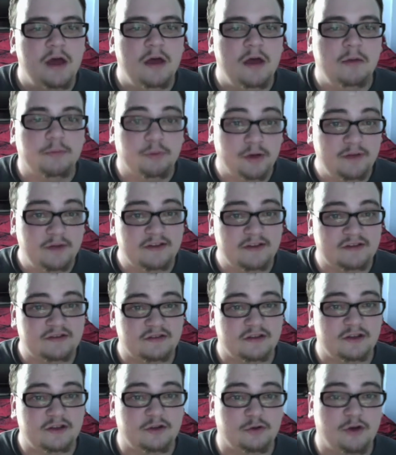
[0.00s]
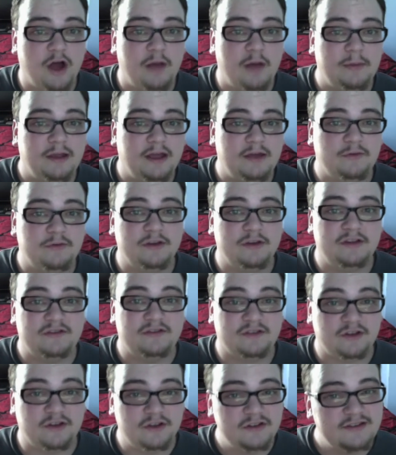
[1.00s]
Previously, Konami had
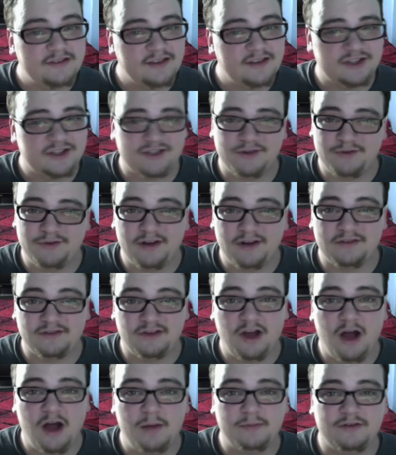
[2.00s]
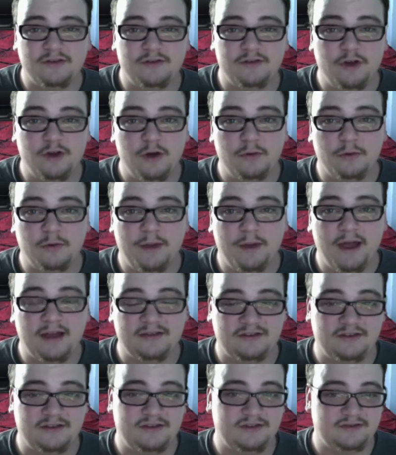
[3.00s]
released a good selection of rares and commons in the Turbo Pack,
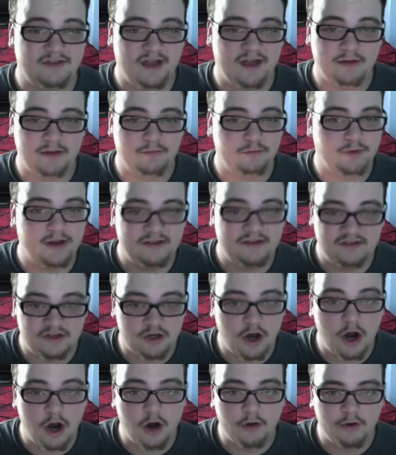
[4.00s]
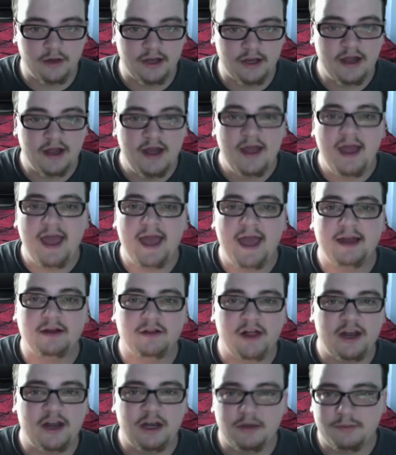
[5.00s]
such as like Red Tiari and
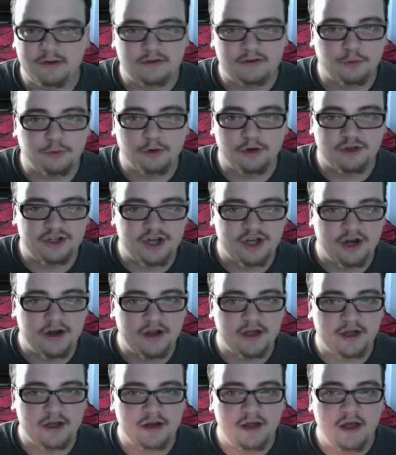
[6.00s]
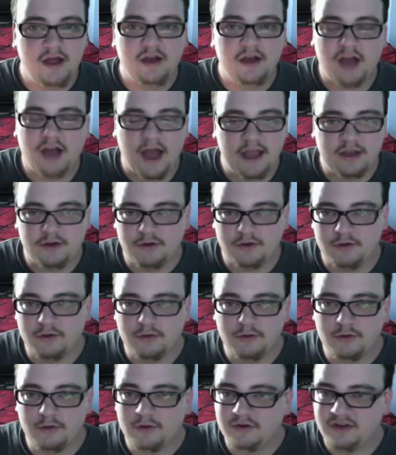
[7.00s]
Gladiator Beast War Chariot, Kaiku,
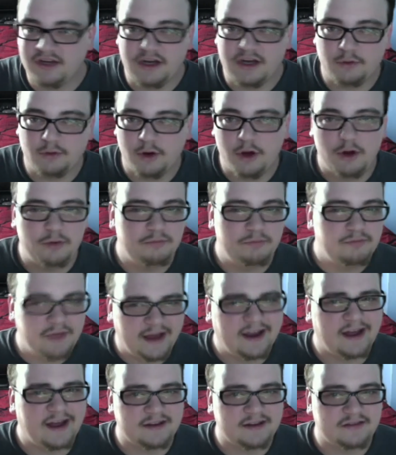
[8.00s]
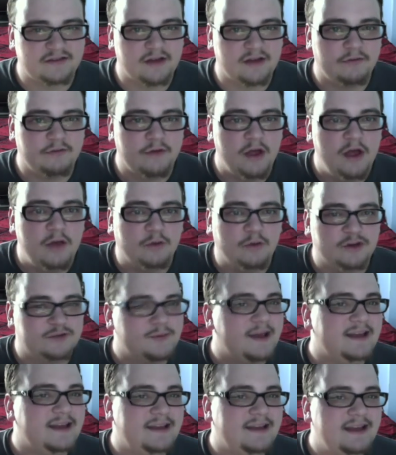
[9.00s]
DD Crow, that kind of stuff, which
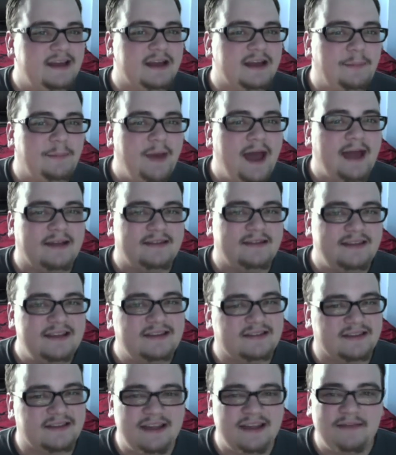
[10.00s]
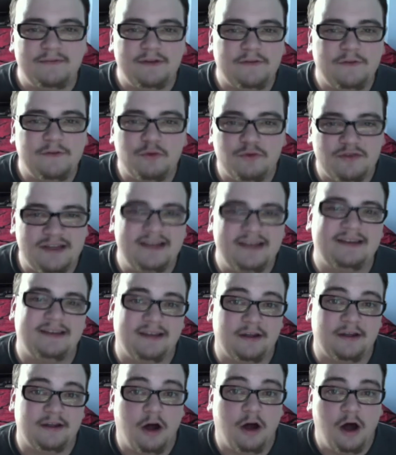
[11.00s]
made getting a pack decent even if you didn't
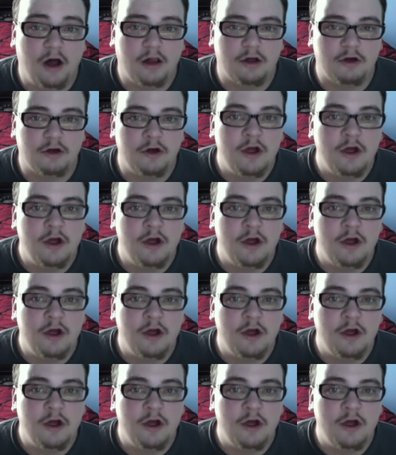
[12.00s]
get a holo.